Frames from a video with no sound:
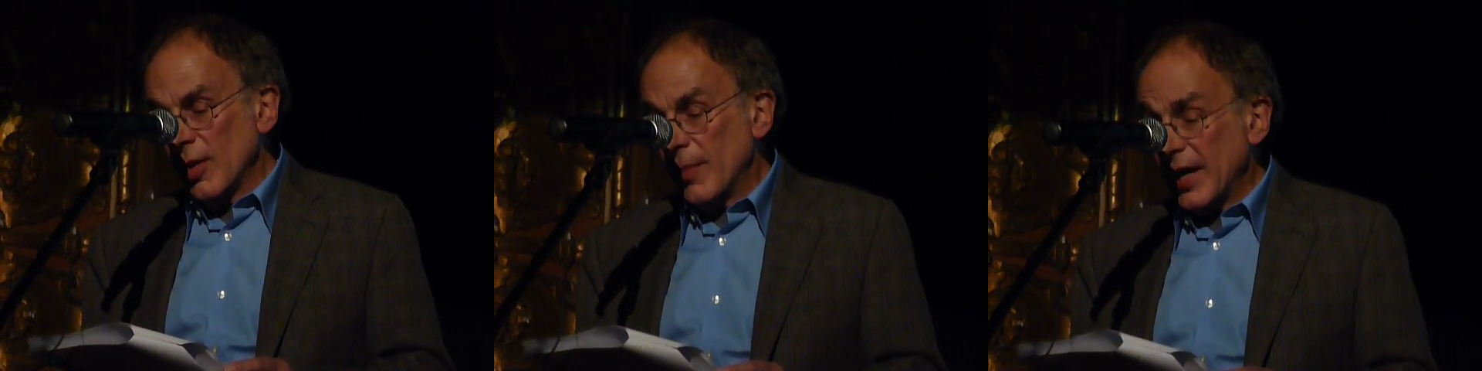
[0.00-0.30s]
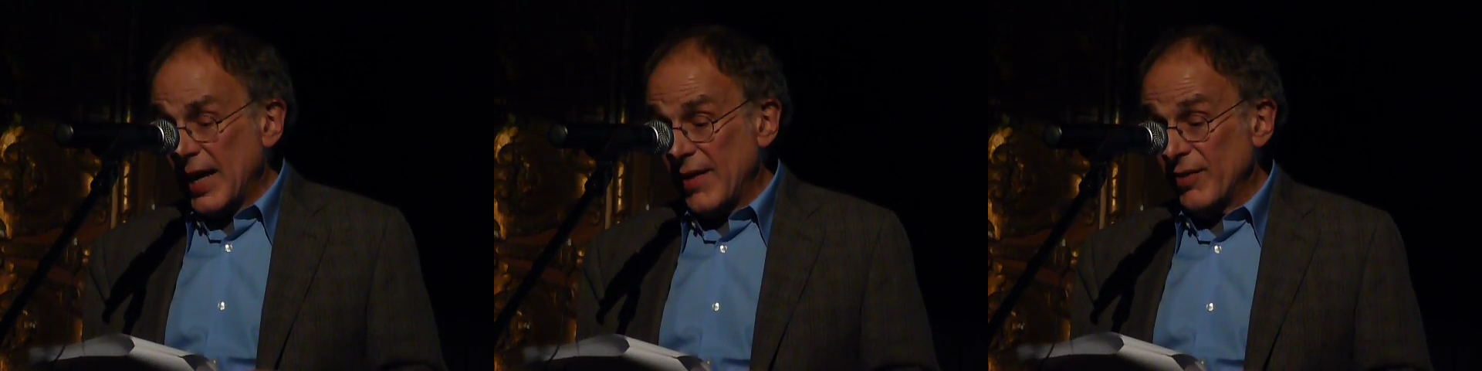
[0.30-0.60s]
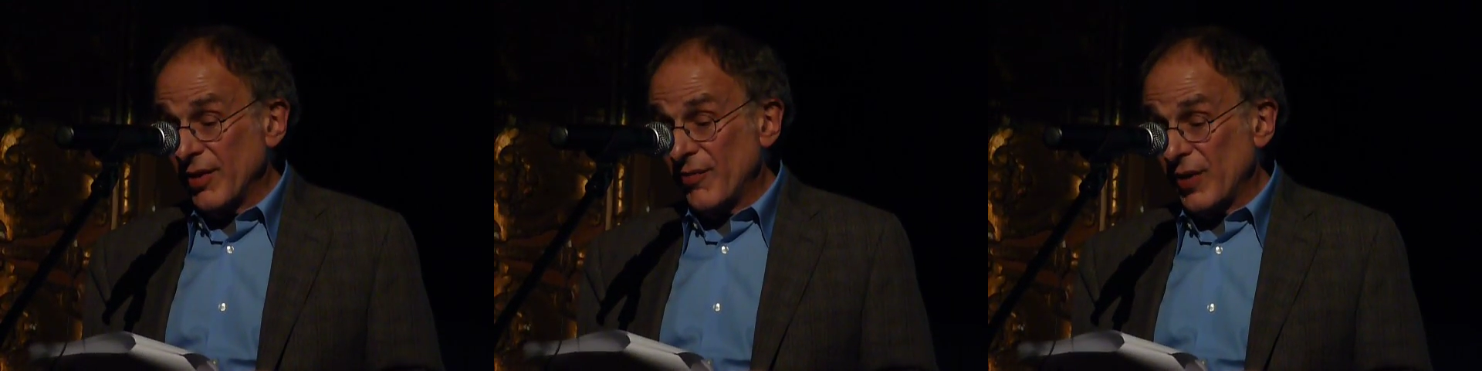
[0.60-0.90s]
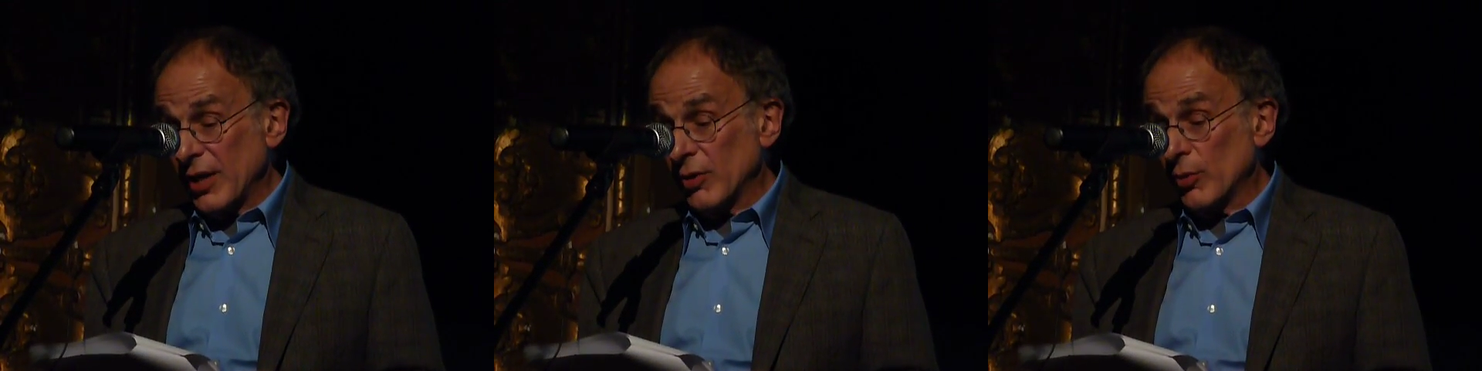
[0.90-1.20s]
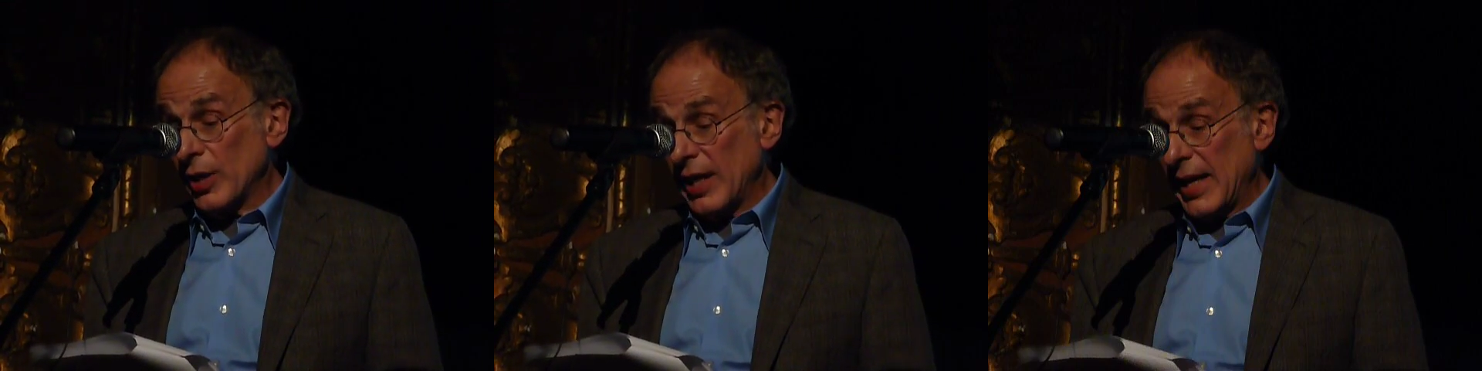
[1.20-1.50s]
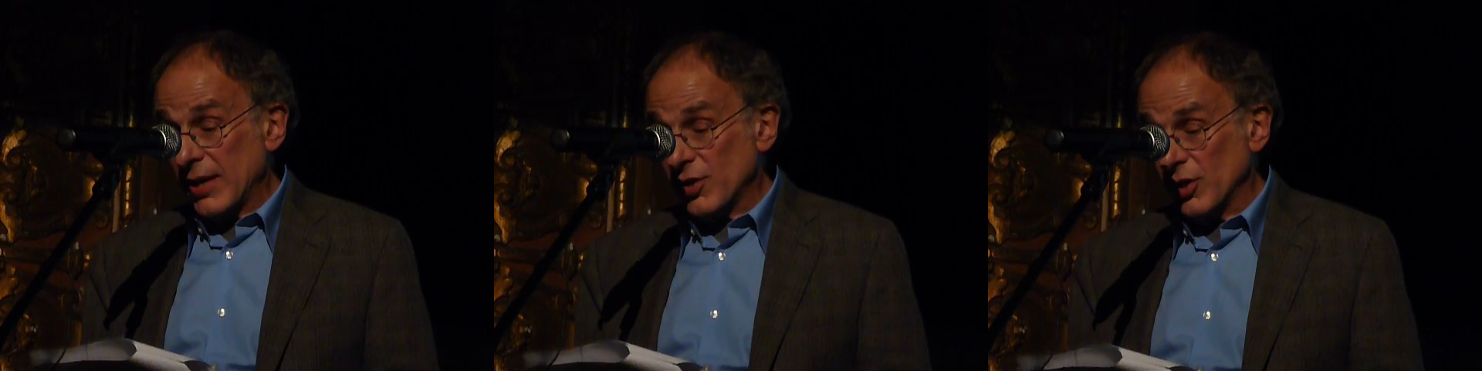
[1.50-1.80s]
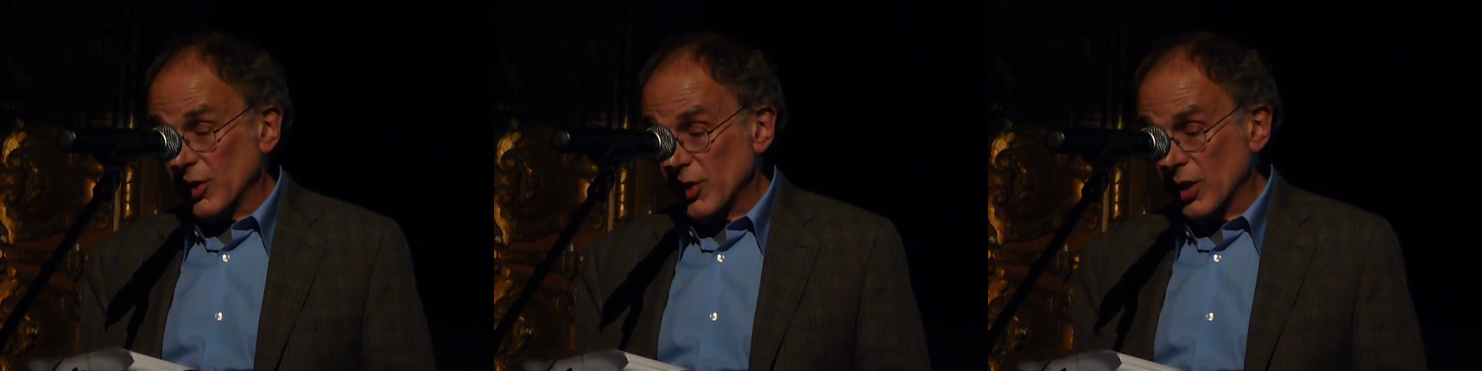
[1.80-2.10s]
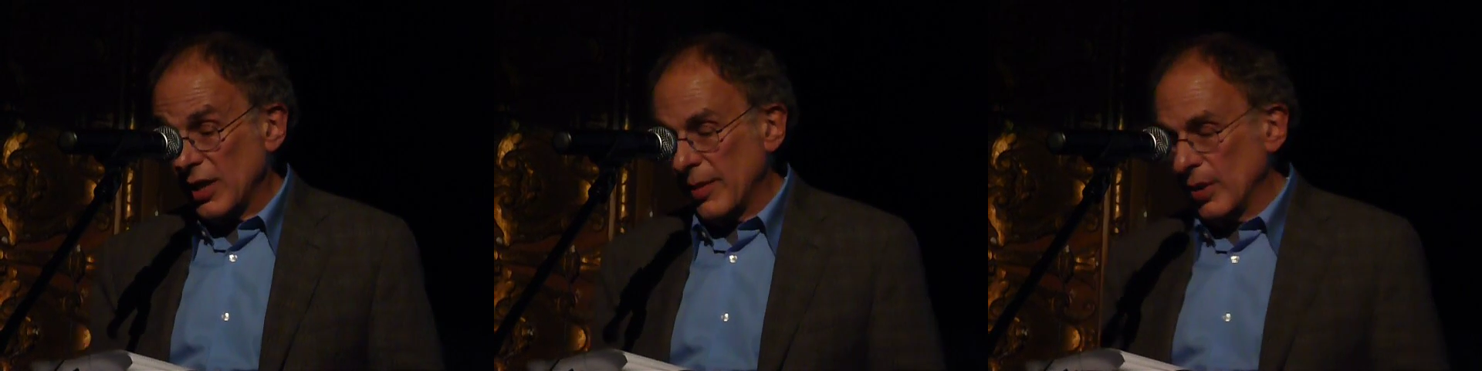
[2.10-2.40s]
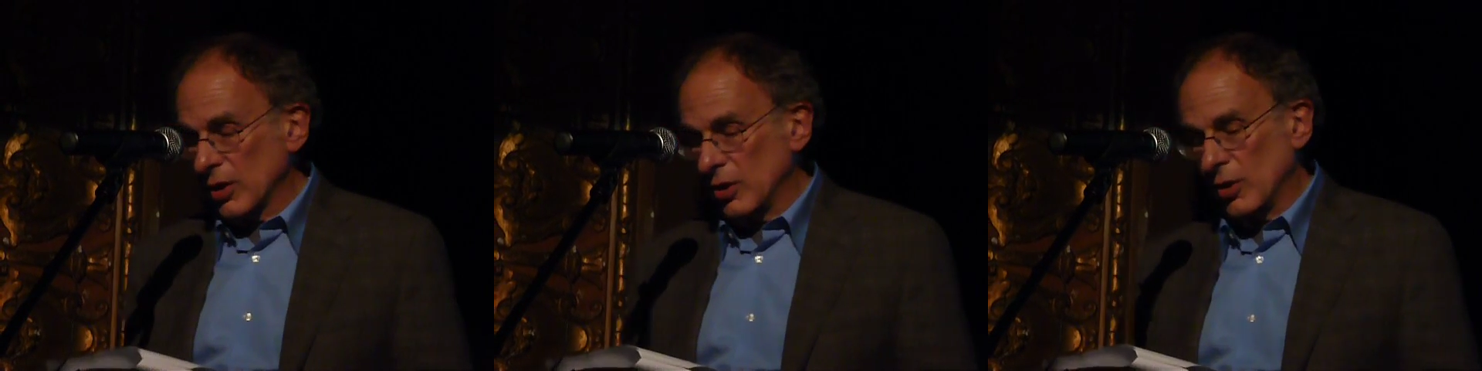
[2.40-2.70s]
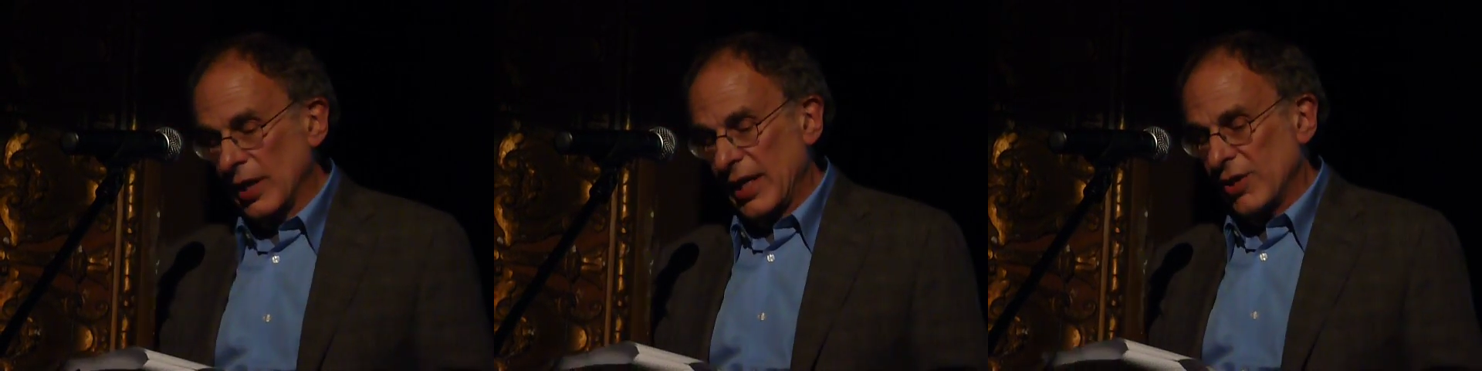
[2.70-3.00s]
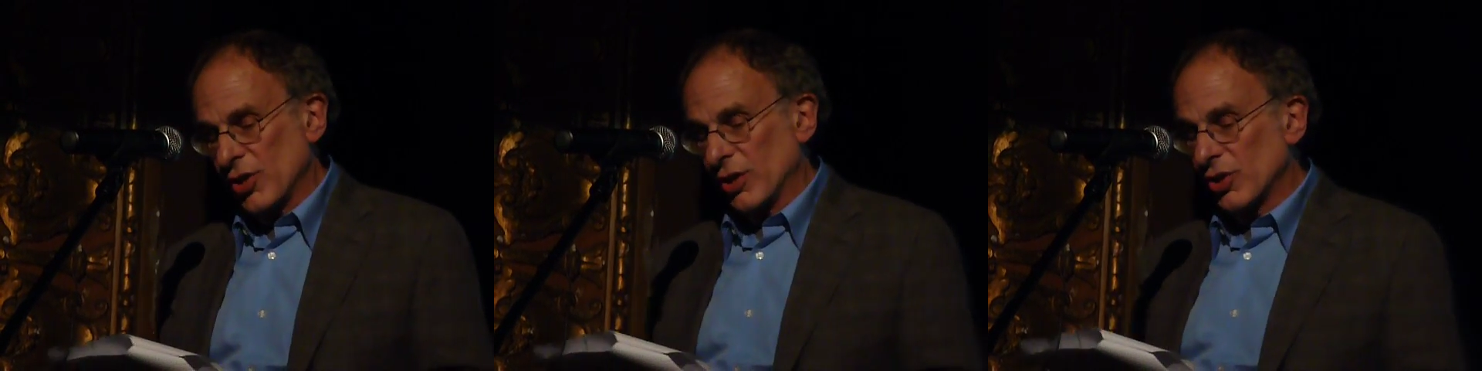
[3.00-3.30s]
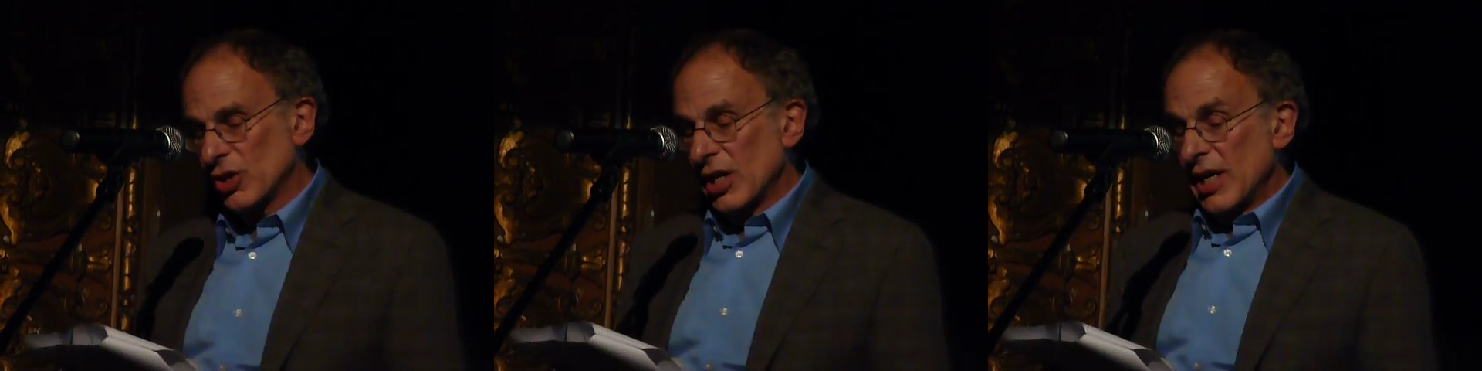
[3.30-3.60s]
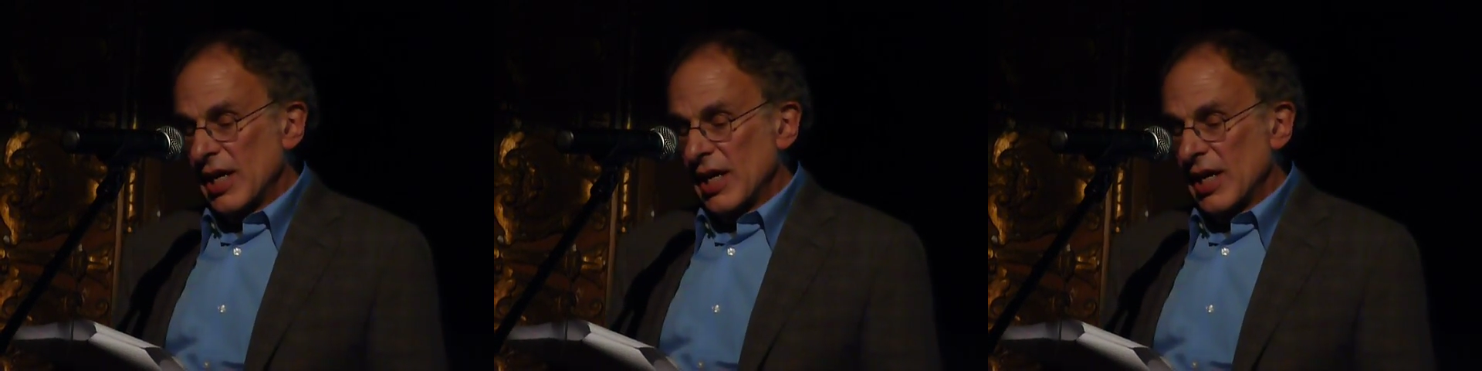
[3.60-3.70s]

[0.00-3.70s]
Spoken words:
may have a fatal reaction to chemical agents,